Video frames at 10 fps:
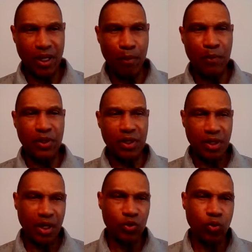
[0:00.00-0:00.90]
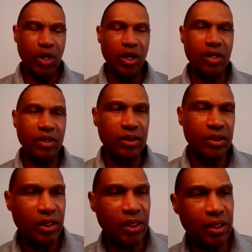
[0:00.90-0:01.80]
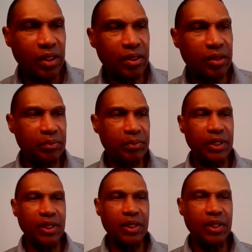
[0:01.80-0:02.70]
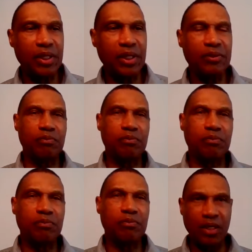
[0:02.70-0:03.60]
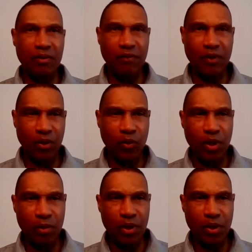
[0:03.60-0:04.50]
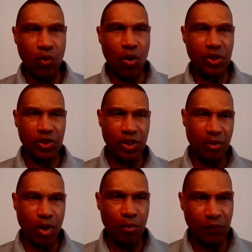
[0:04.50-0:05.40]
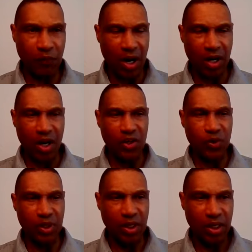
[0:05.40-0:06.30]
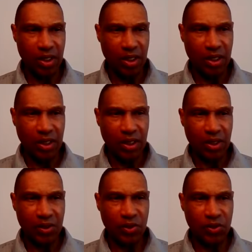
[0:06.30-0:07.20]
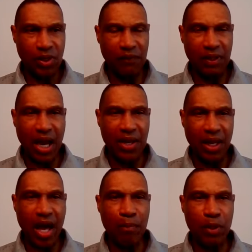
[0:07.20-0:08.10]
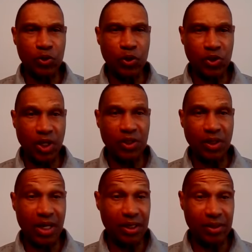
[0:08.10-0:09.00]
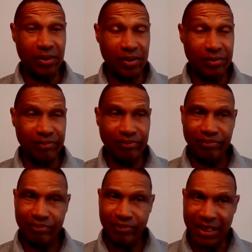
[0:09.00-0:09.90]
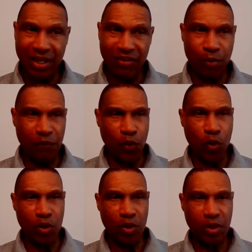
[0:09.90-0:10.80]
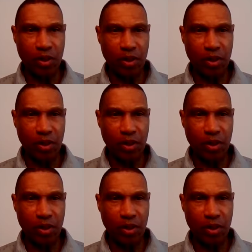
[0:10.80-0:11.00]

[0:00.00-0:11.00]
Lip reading: The empathy as well. But it seems like it could very well be a watershed moment for our country. Definitely gotten a lot of people's attention like never before.